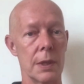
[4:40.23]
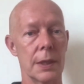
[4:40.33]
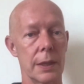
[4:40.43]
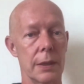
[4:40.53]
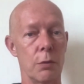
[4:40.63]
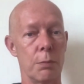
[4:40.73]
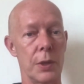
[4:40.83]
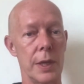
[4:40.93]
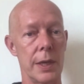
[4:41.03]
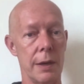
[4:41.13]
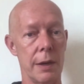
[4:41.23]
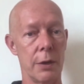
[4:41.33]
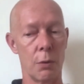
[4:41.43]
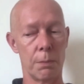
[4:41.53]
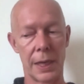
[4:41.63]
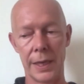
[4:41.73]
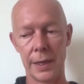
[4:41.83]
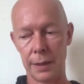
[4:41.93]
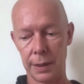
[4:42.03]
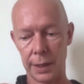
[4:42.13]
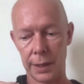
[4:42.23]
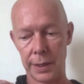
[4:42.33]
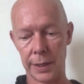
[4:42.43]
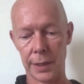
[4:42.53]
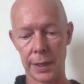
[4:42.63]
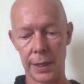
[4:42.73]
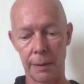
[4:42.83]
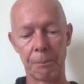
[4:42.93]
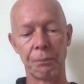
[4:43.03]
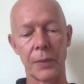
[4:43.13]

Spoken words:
and you put in there your plate, and then it takes it in.